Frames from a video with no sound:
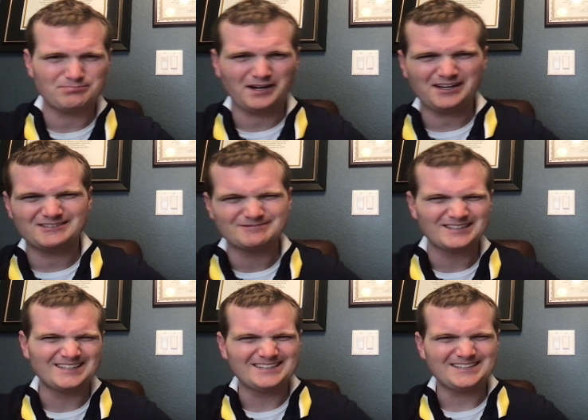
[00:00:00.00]
But
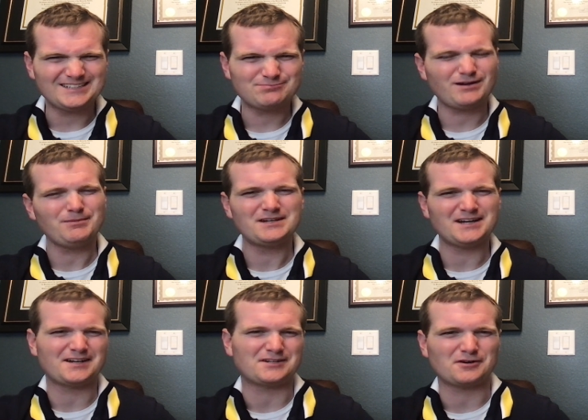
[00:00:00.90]
it's probably
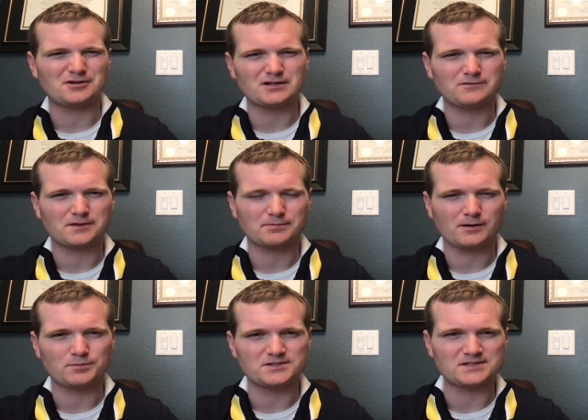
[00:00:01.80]
not unheard of for the
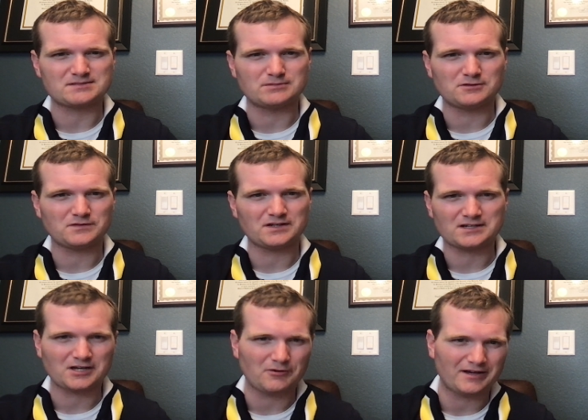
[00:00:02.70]
purpose of this movie to
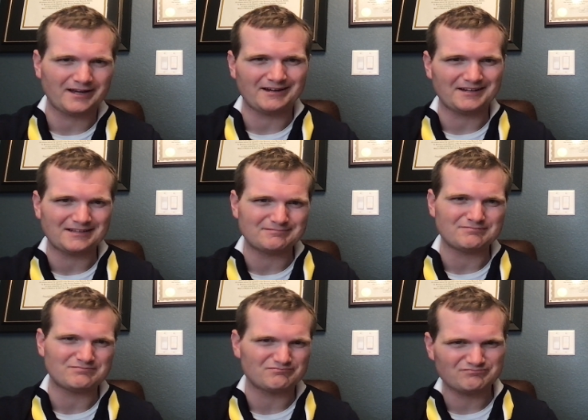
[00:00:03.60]
go ahead
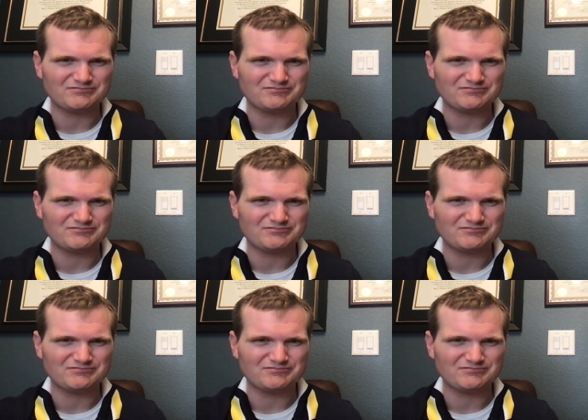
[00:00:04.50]
and,